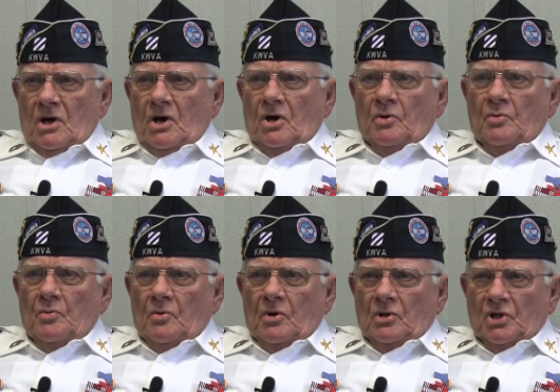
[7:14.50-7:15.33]

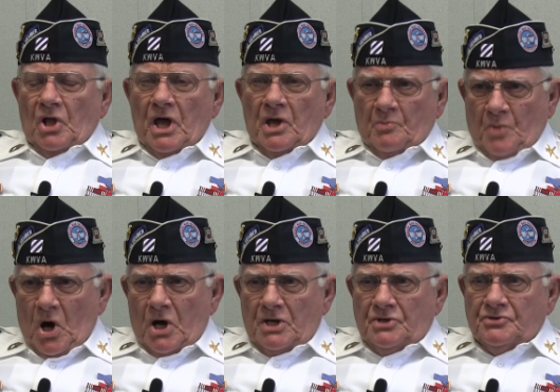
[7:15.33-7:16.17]
Um, laying
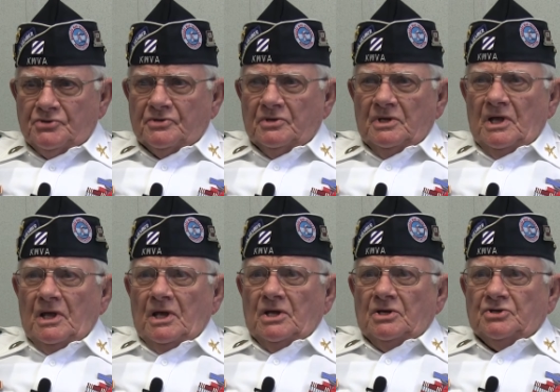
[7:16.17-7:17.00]
mines,
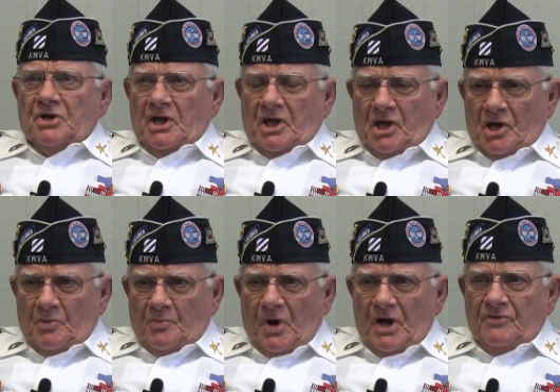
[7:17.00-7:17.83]
taking
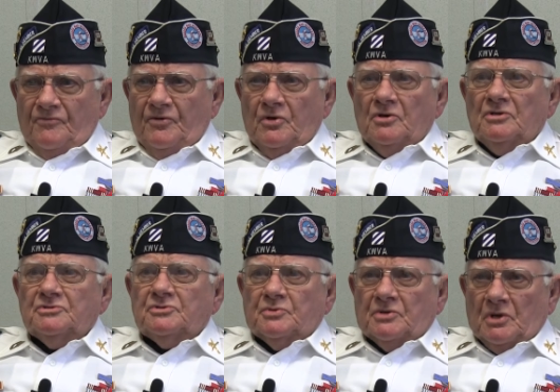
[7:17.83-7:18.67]
up
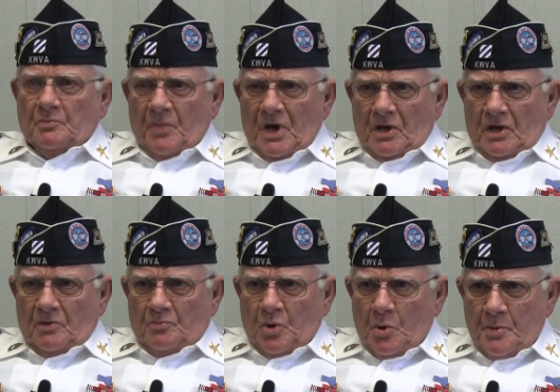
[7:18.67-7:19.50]
minefields,
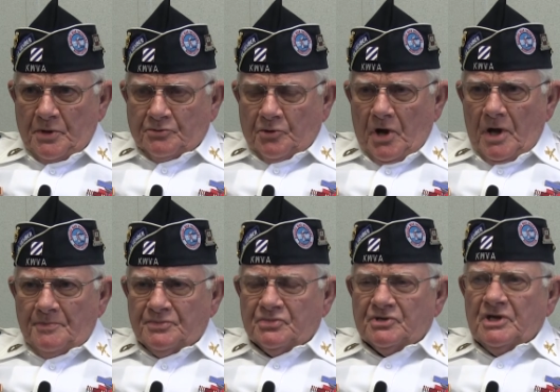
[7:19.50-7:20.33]
booby
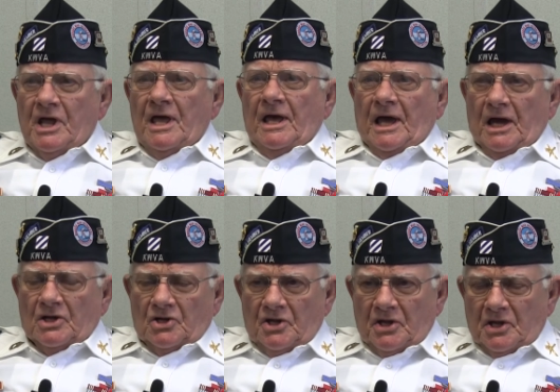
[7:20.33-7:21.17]
traps,
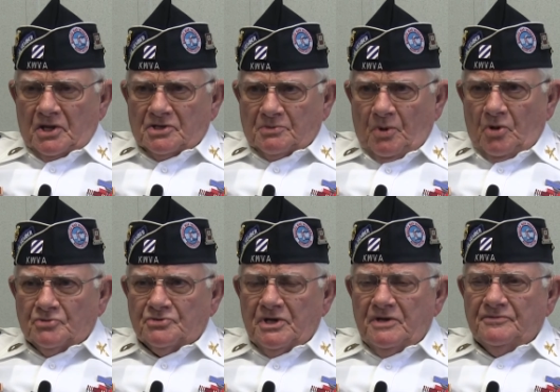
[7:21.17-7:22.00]
handling
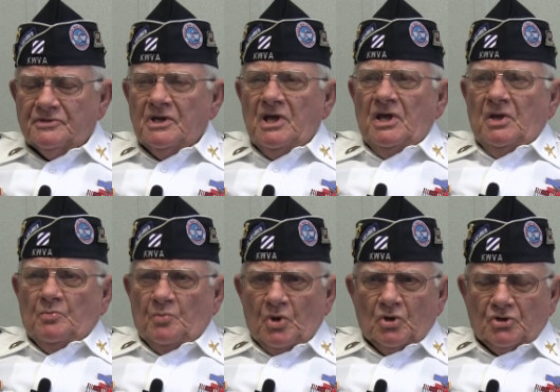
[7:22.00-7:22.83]
explosives,
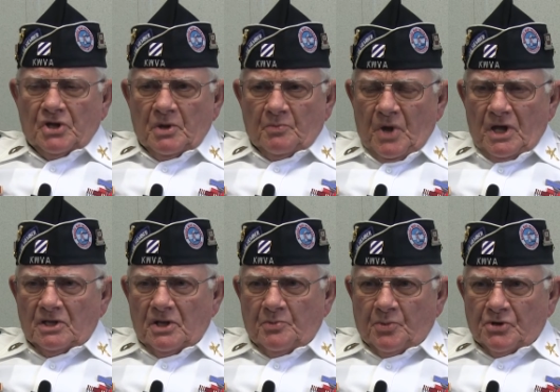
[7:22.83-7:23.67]
building
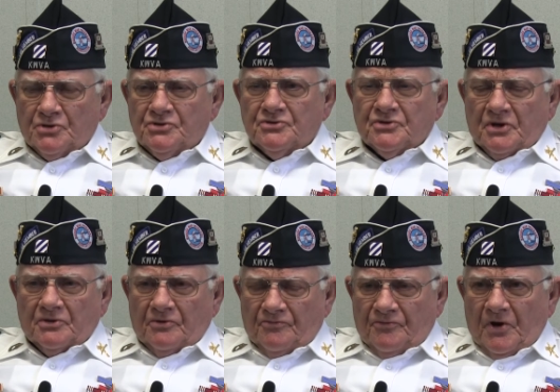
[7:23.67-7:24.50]
Bailey bridges
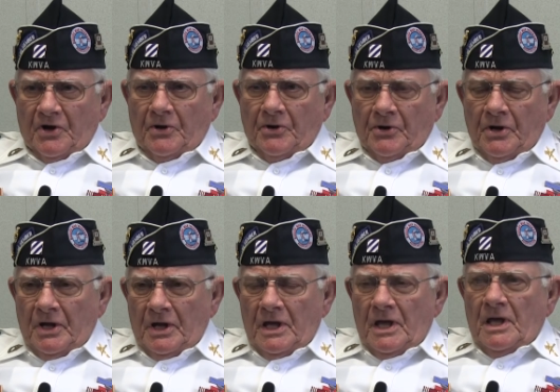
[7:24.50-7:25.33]
under fire,
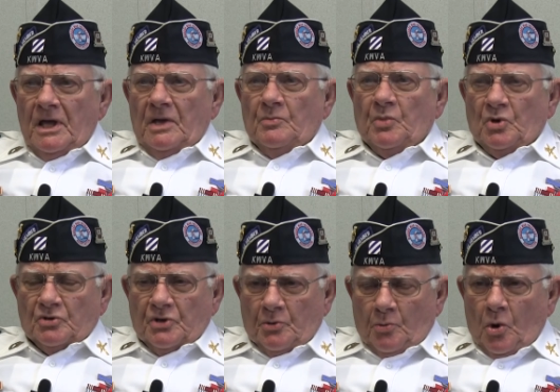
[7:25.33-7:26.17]

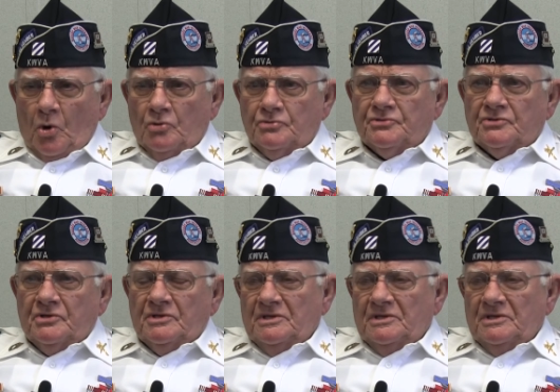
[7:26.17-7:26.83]
building roads.